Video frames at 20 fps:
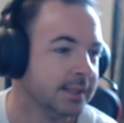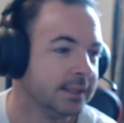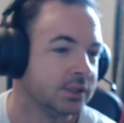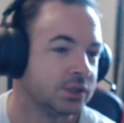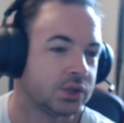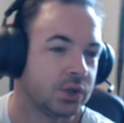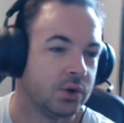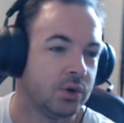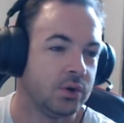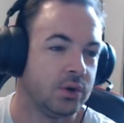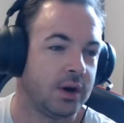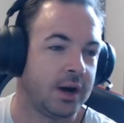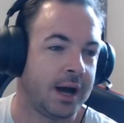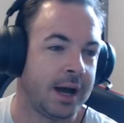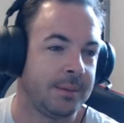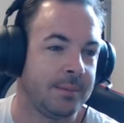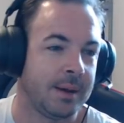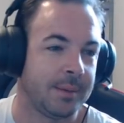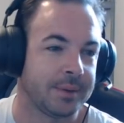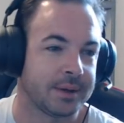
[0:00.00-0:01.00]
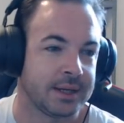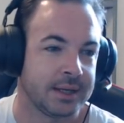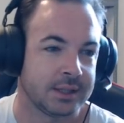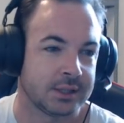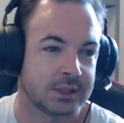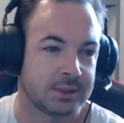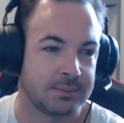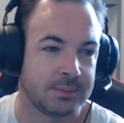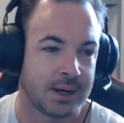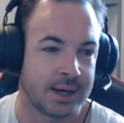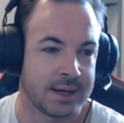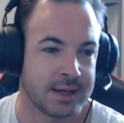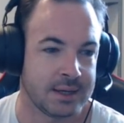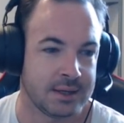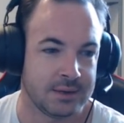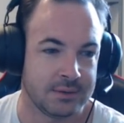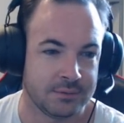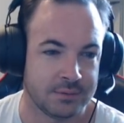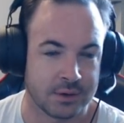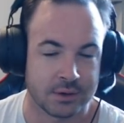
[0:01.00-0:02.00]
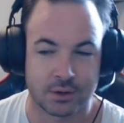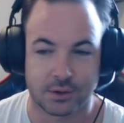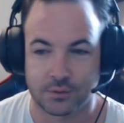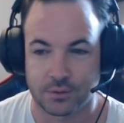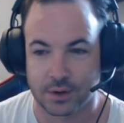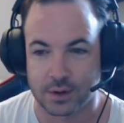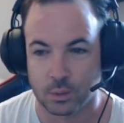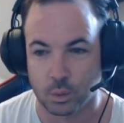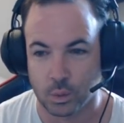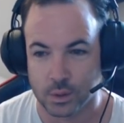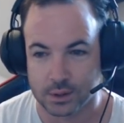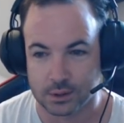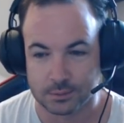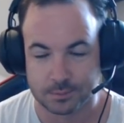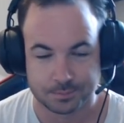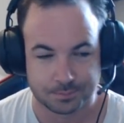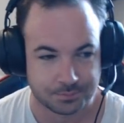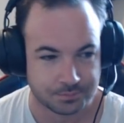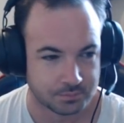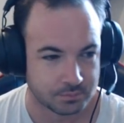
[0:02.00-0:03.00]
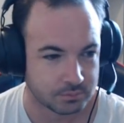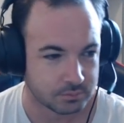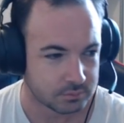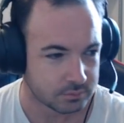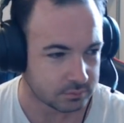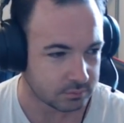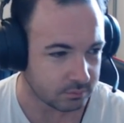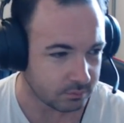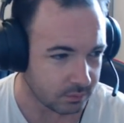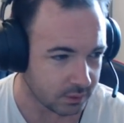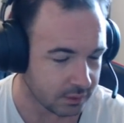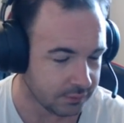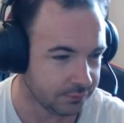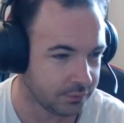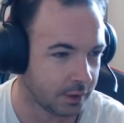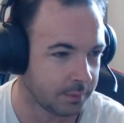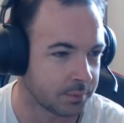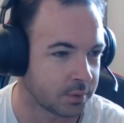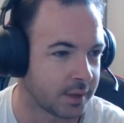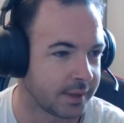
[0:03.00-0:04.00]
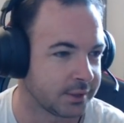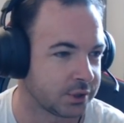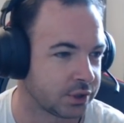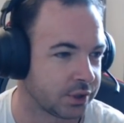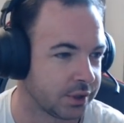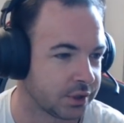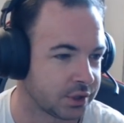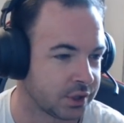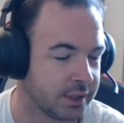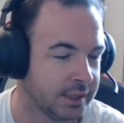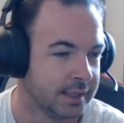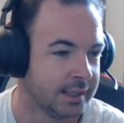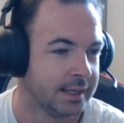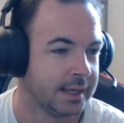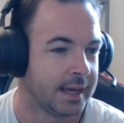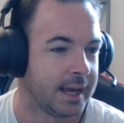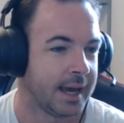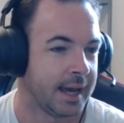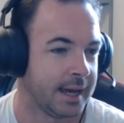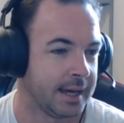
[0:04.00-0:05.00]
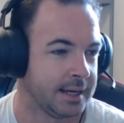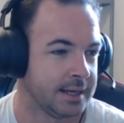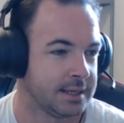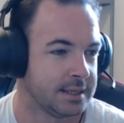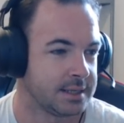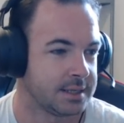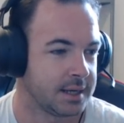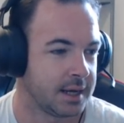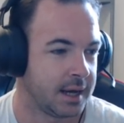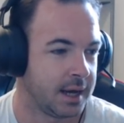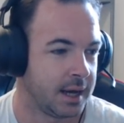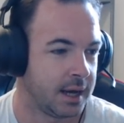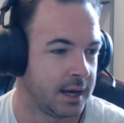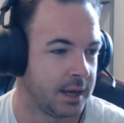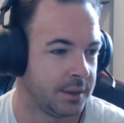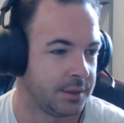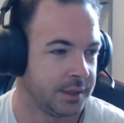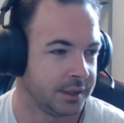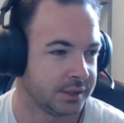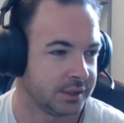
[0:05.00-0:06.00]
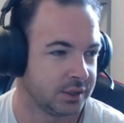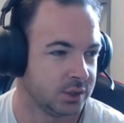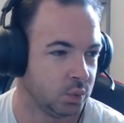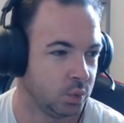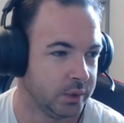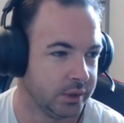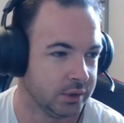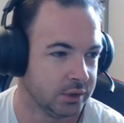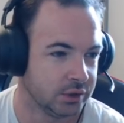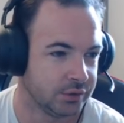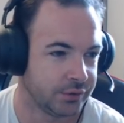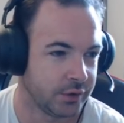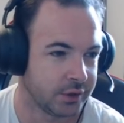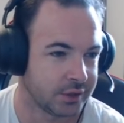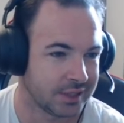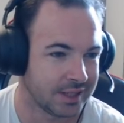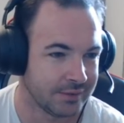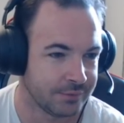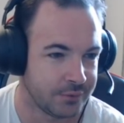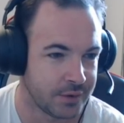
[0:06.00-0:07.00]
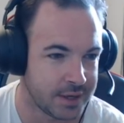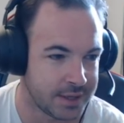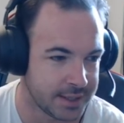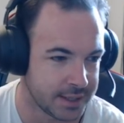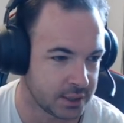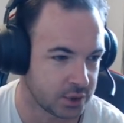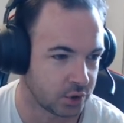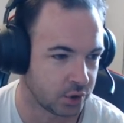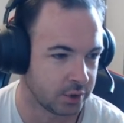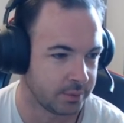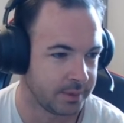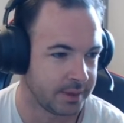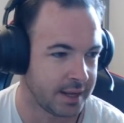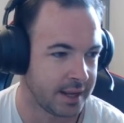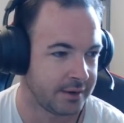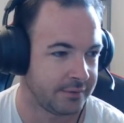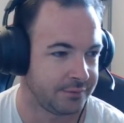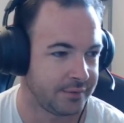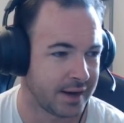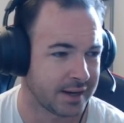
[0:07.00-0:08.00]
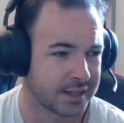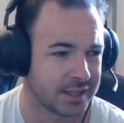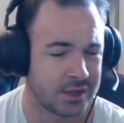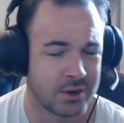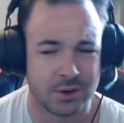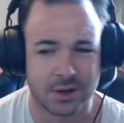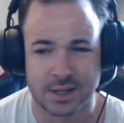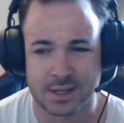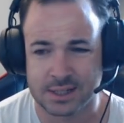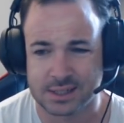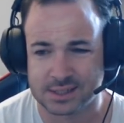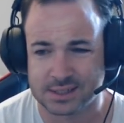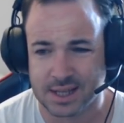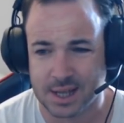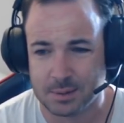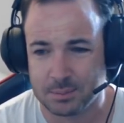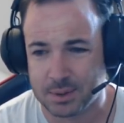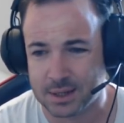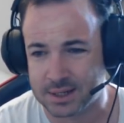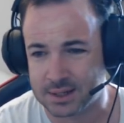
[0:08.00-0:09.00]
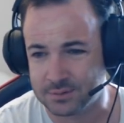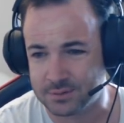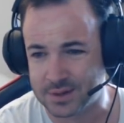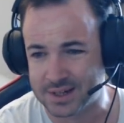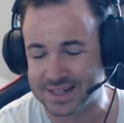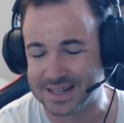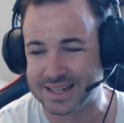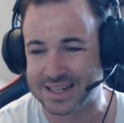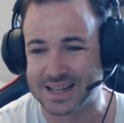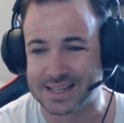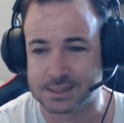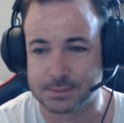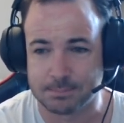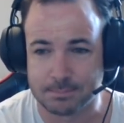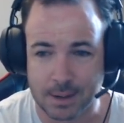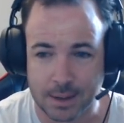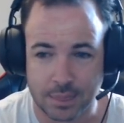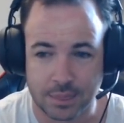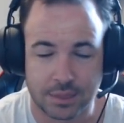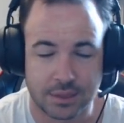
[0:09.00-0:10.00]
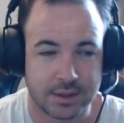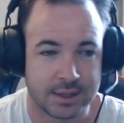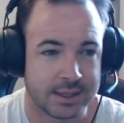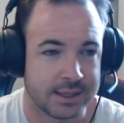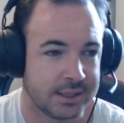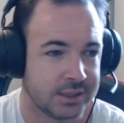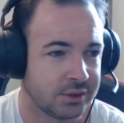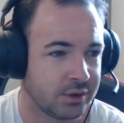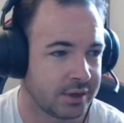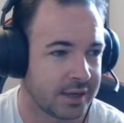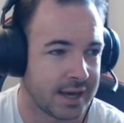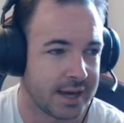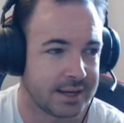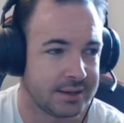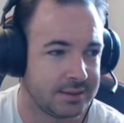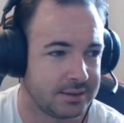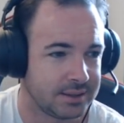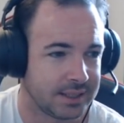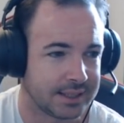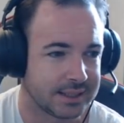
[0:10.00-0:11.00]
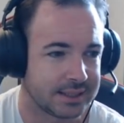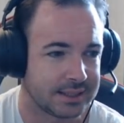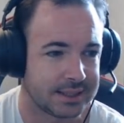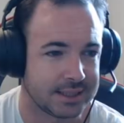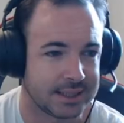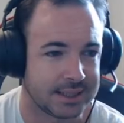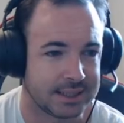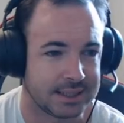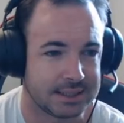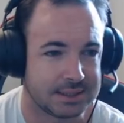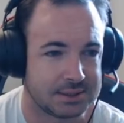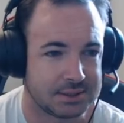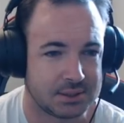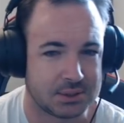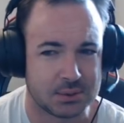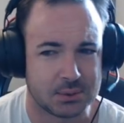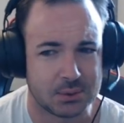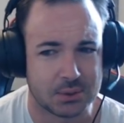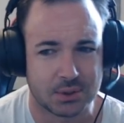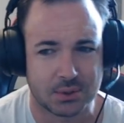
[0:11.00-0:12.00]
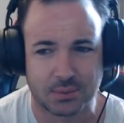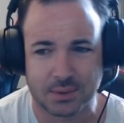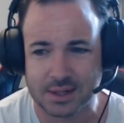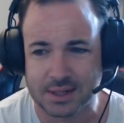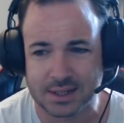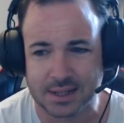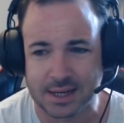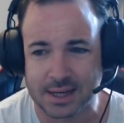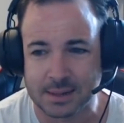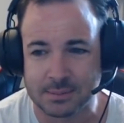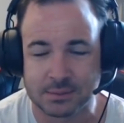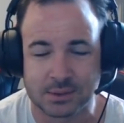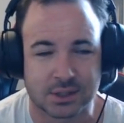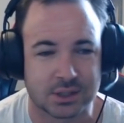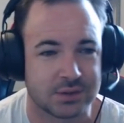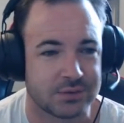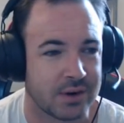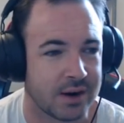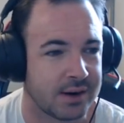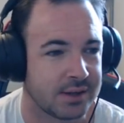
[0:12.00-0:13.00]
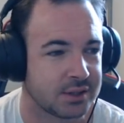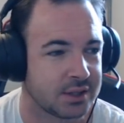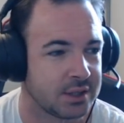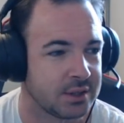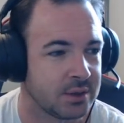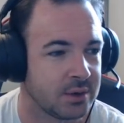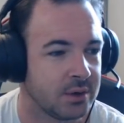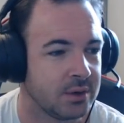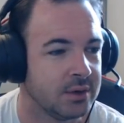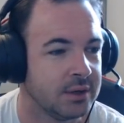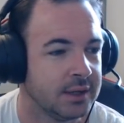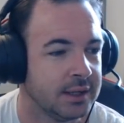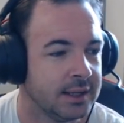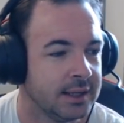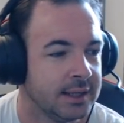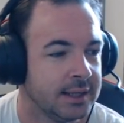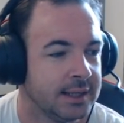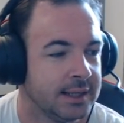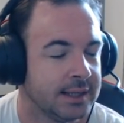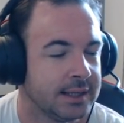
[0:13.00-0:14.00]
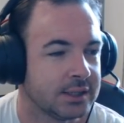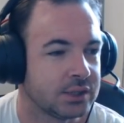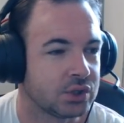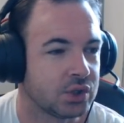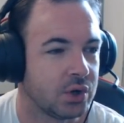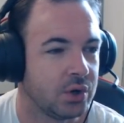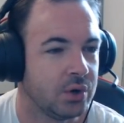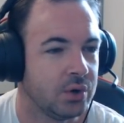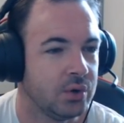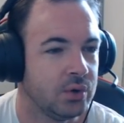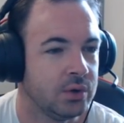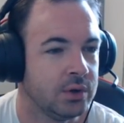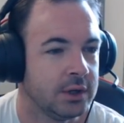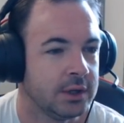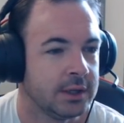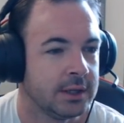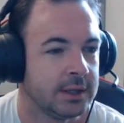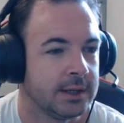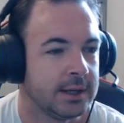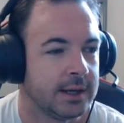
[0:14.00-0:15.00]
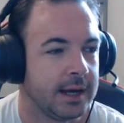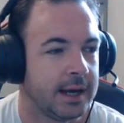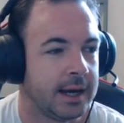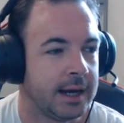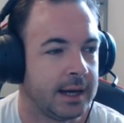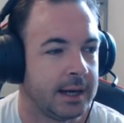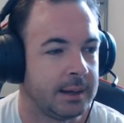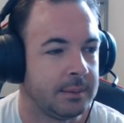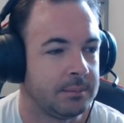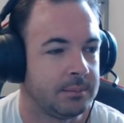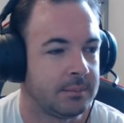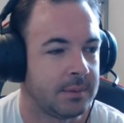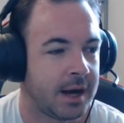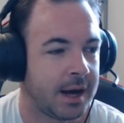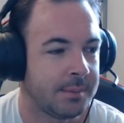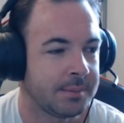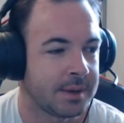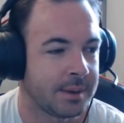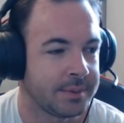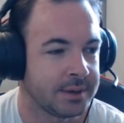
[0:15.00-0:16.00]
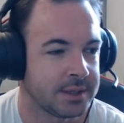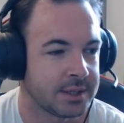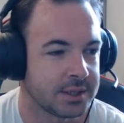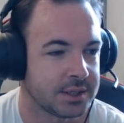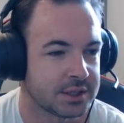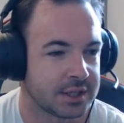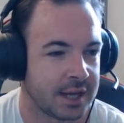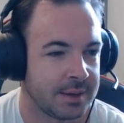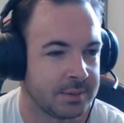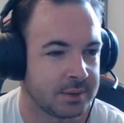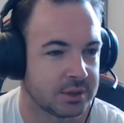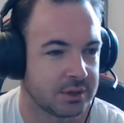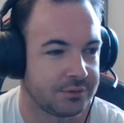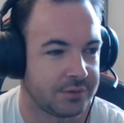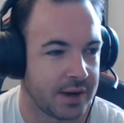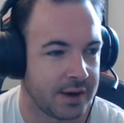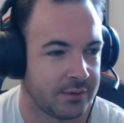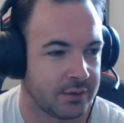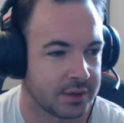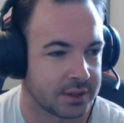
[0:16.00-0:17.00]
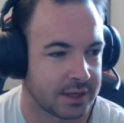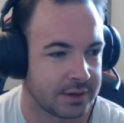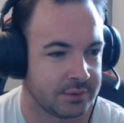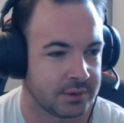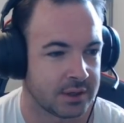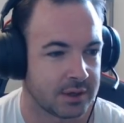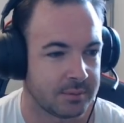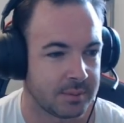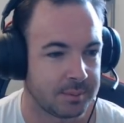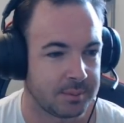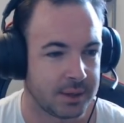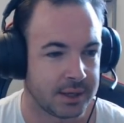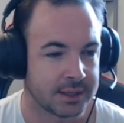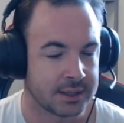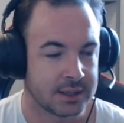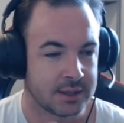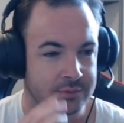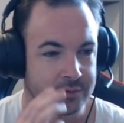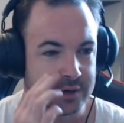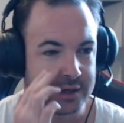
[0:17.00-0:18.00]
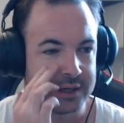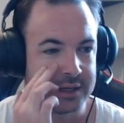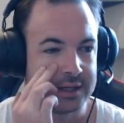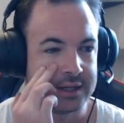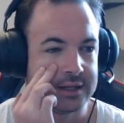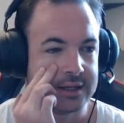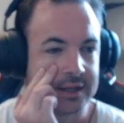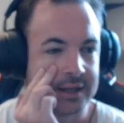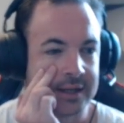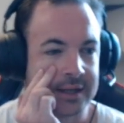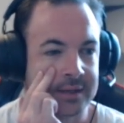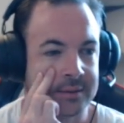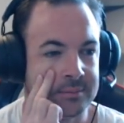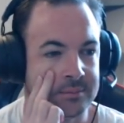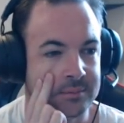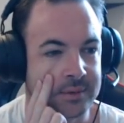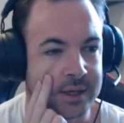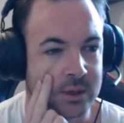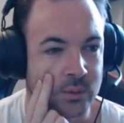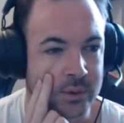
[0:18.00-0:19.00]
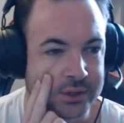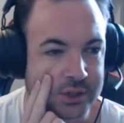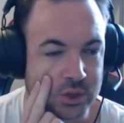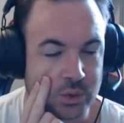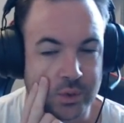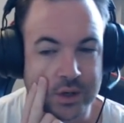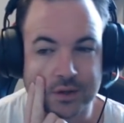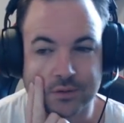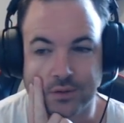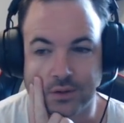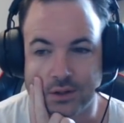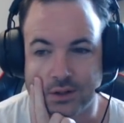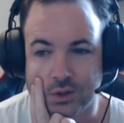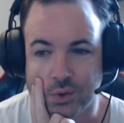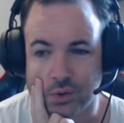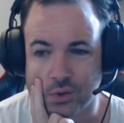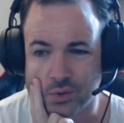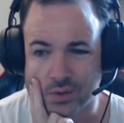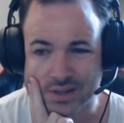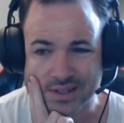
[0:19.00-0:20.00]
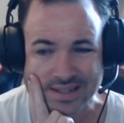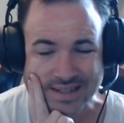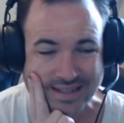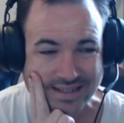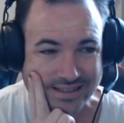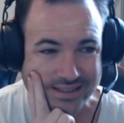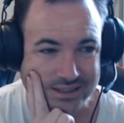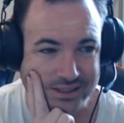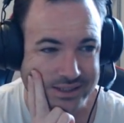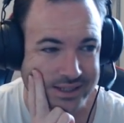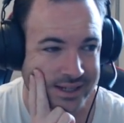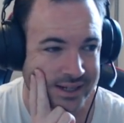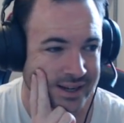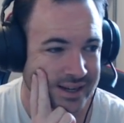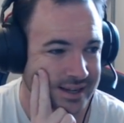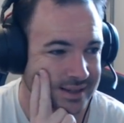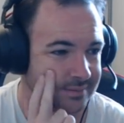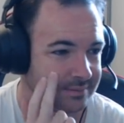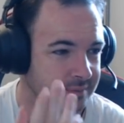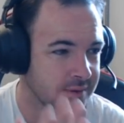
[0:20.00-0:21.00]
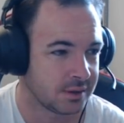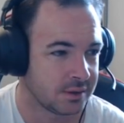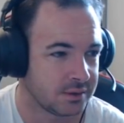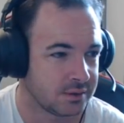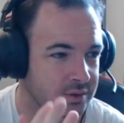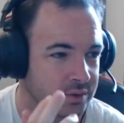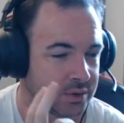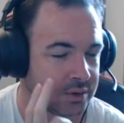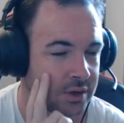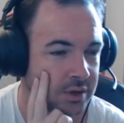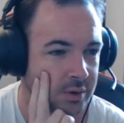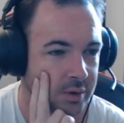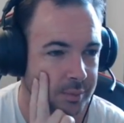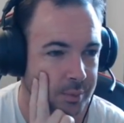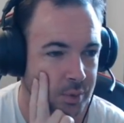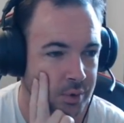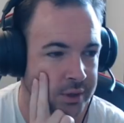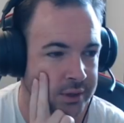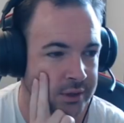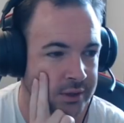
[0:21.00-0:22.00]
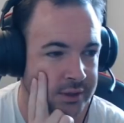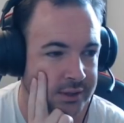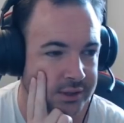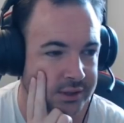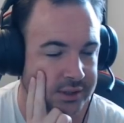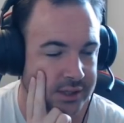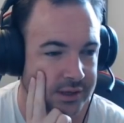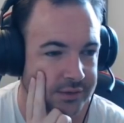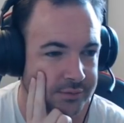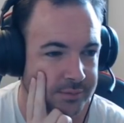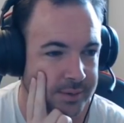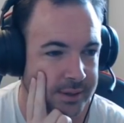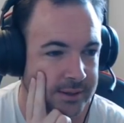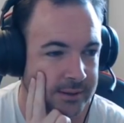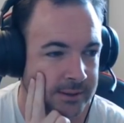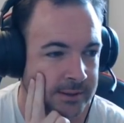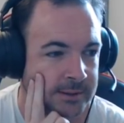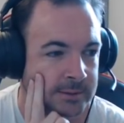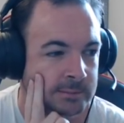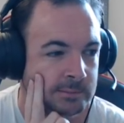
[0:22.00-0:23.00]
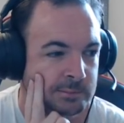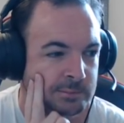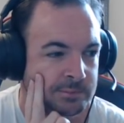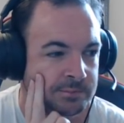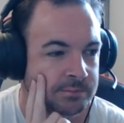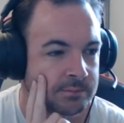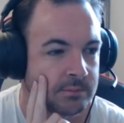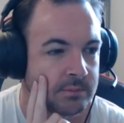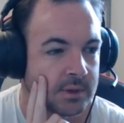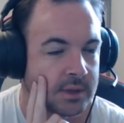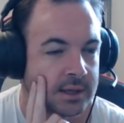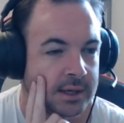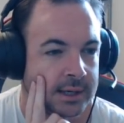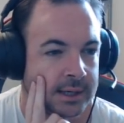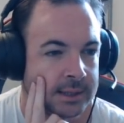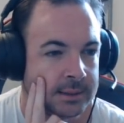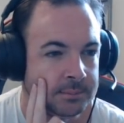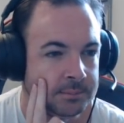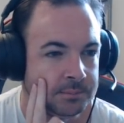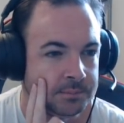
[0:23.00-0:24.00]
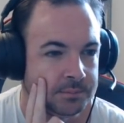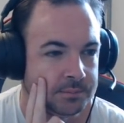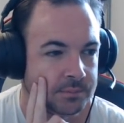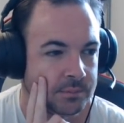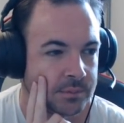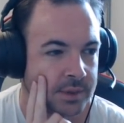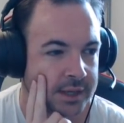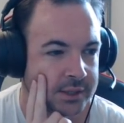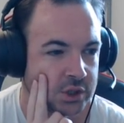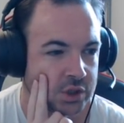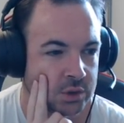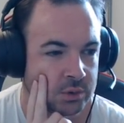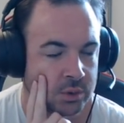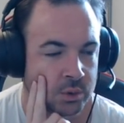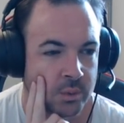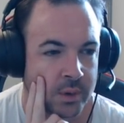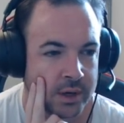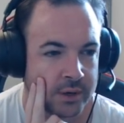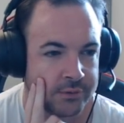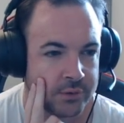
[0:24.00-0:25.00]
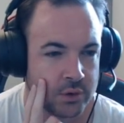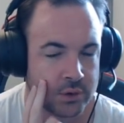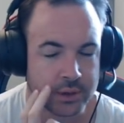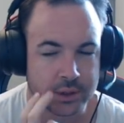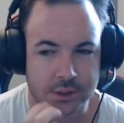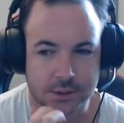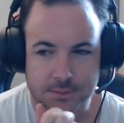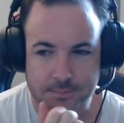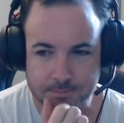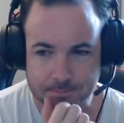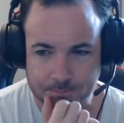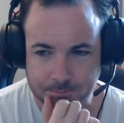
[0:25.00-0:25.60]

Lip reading: So I'm up against my very good friend Will from Christchurch, and this is Will's first infiNity tournament, and in fact he only started playing infiNity last month. He's only had like 2 or 3 games as far as I know. So I'm coming into this game as the favorite, given that I've been playing infiNity like once a week for 2 or 3 years, and I do a lot of reporting on it and stuff. But that's the wrong way to view this.